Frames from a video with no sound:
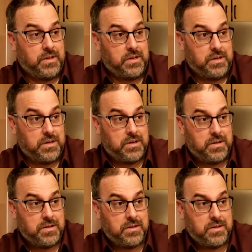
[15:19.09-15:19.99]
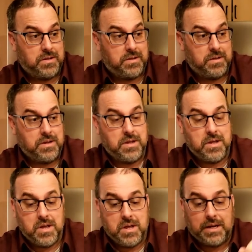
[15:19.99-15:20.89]
the
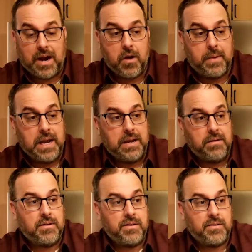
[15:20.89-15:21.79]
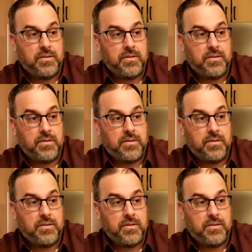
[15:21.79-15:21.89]
Caribbean.